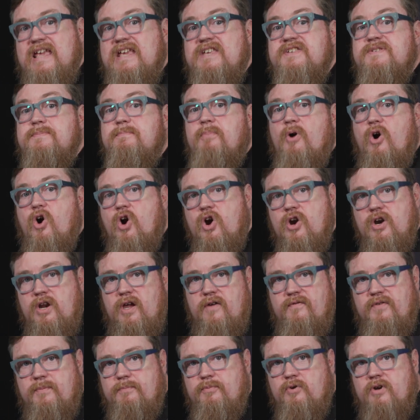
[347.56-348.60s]
is part
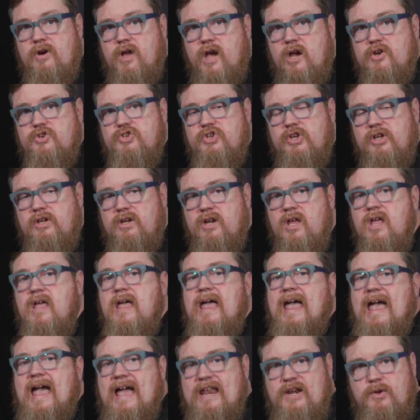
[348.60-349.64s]
of a production,
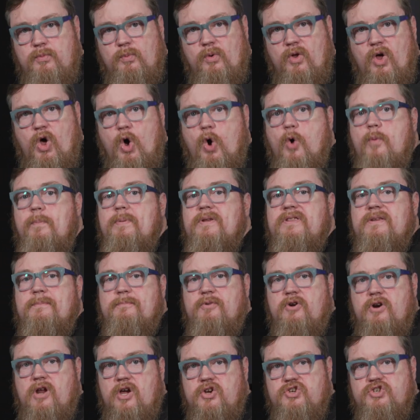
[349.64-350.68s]
and it will open the
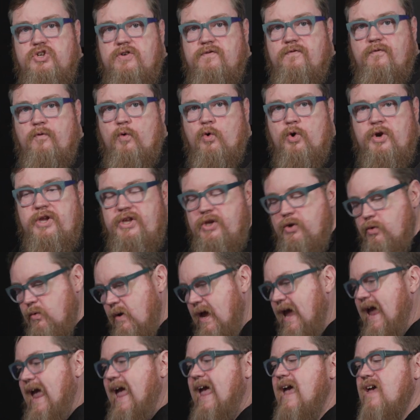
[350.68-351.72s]
production for you
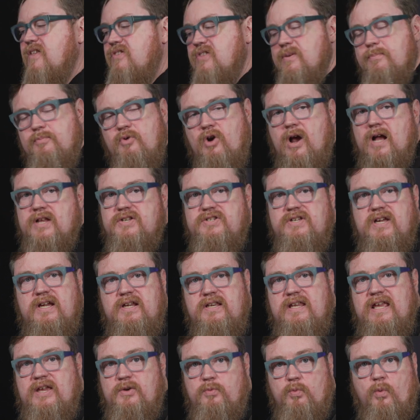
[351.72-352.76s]
and the
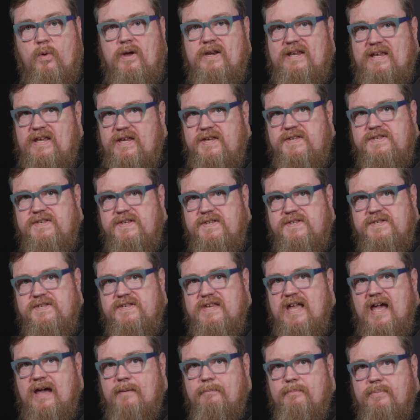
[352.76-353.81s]
project in one easy
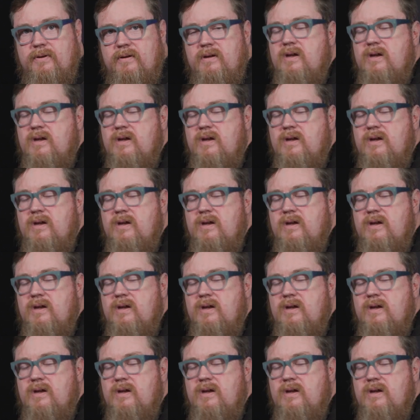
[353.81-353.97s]
step.